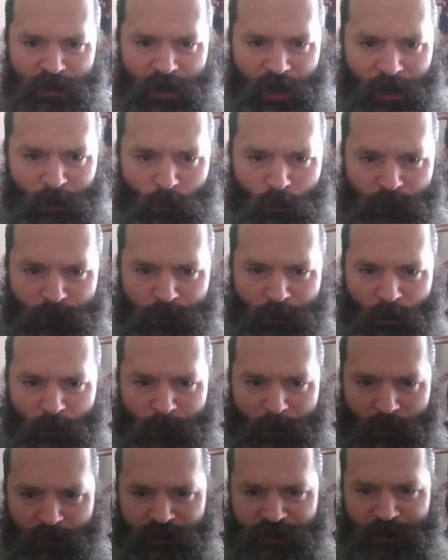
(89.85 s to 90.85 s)
I would
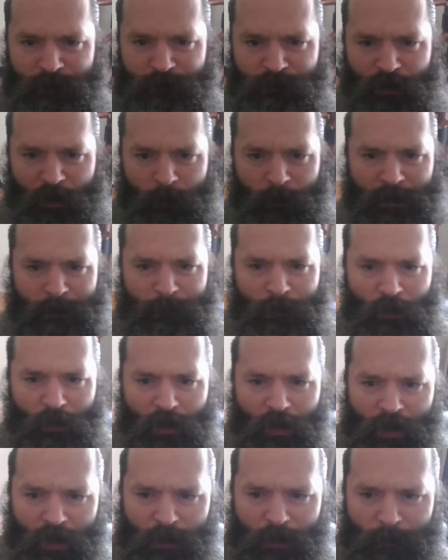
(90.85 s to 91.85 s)
unbox it properly,
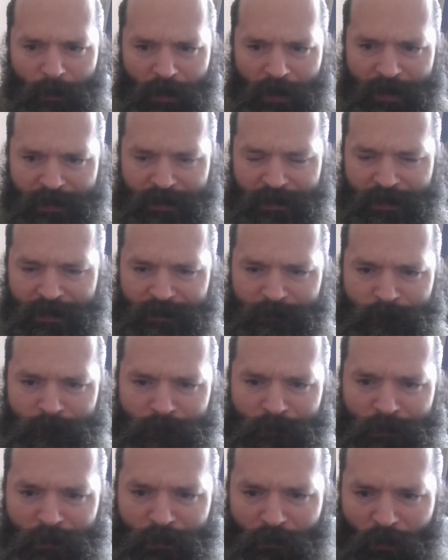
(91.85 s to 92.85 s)
but um, I had a,
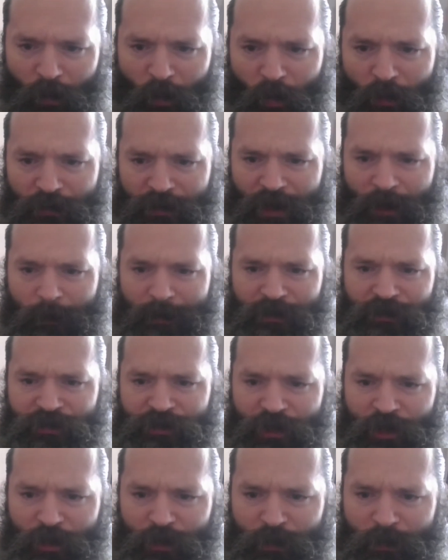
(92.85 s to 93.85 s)
another audio
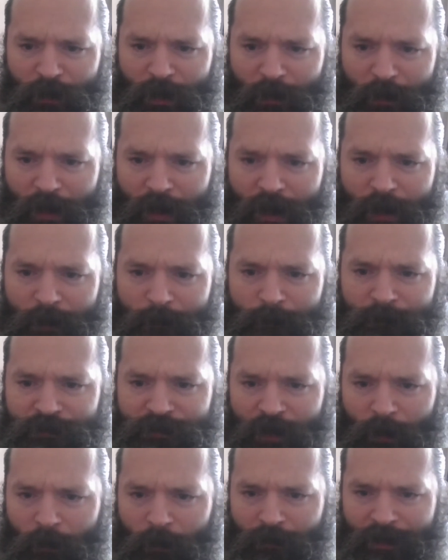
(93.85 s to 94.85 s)
issue, um,
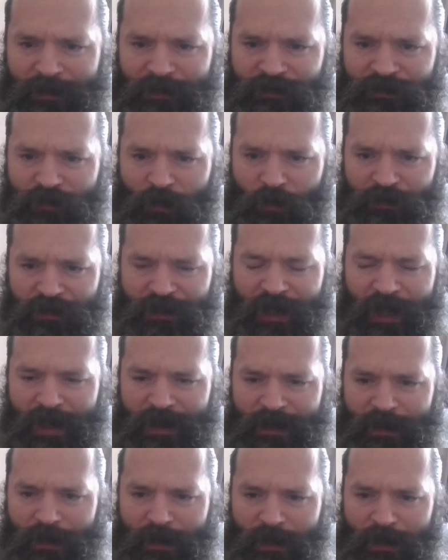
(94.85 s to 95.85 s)
so I've had to start
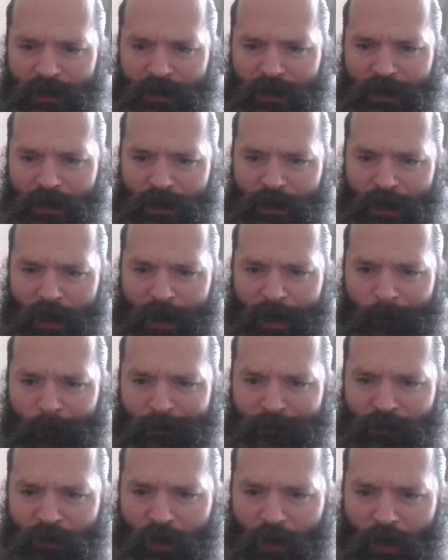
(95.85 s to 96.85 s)
again.
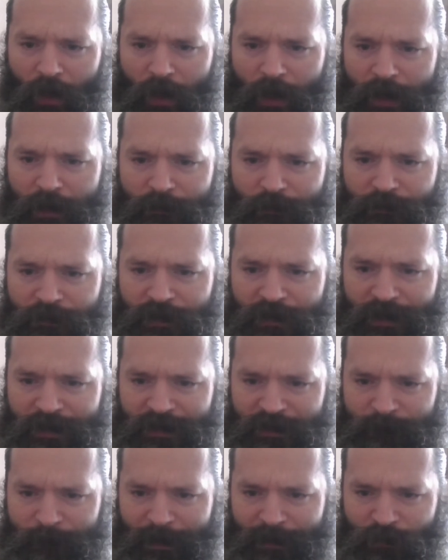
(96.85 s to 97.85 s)
However, I've
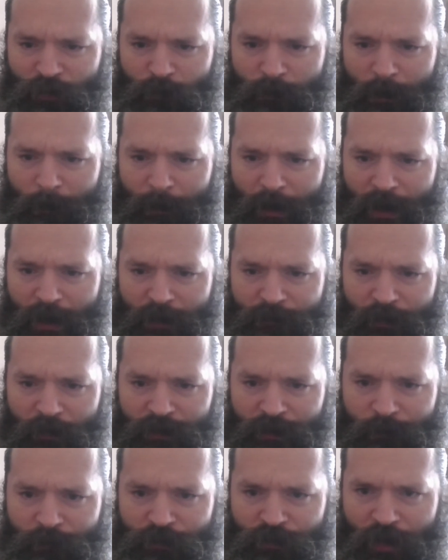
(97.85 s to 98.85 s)
dismantled my
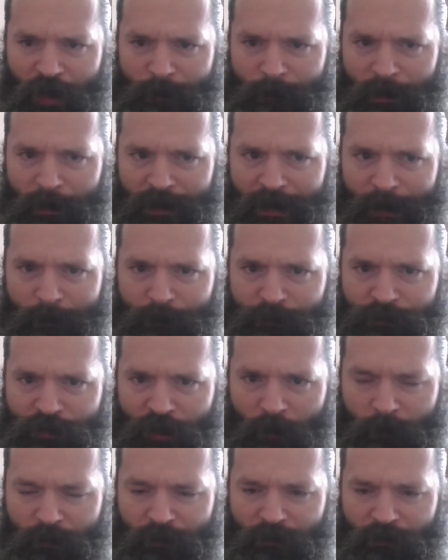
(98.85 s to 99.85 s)
microphone. I'm trying my
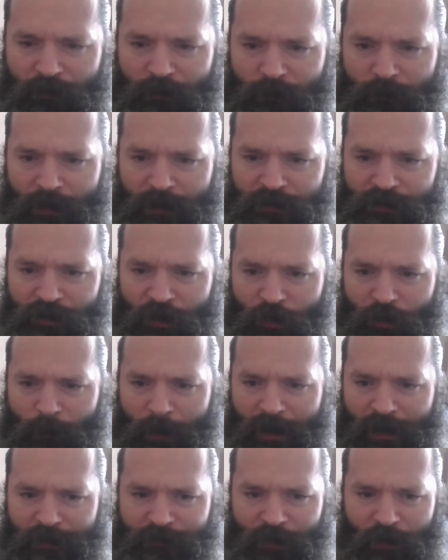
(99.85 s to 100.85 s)
laptop's internal
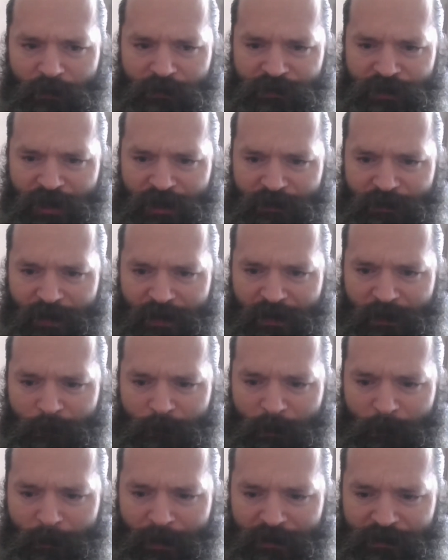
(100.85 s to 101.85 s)
microphone and seeing if that
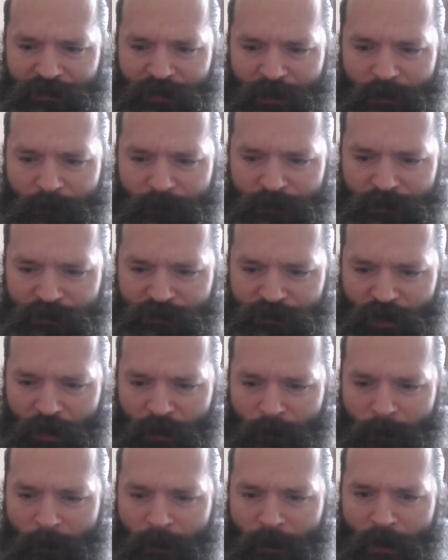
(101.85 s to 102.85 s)
can be better.
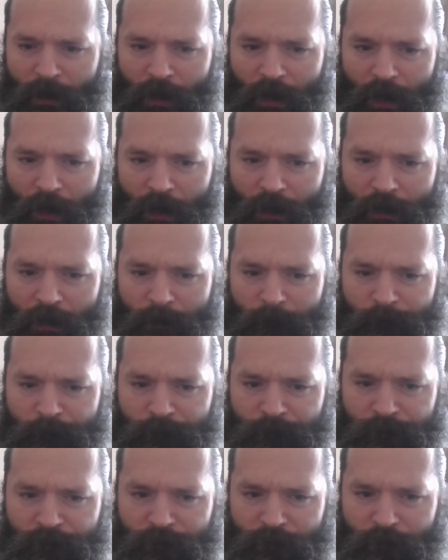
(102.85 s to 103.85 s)
So,
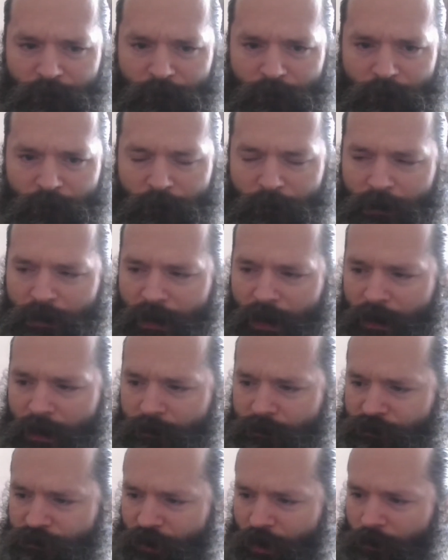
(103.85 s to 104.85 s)
um,
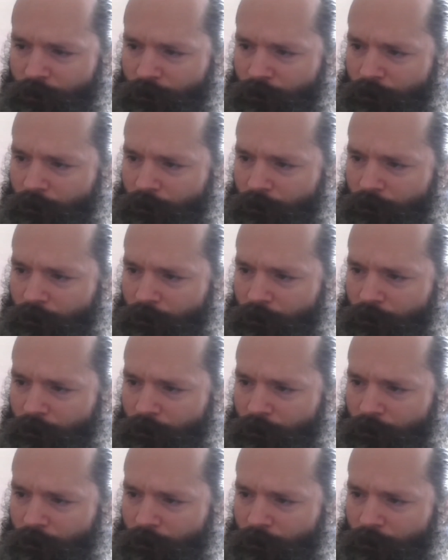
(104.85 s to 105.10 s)
yeah, so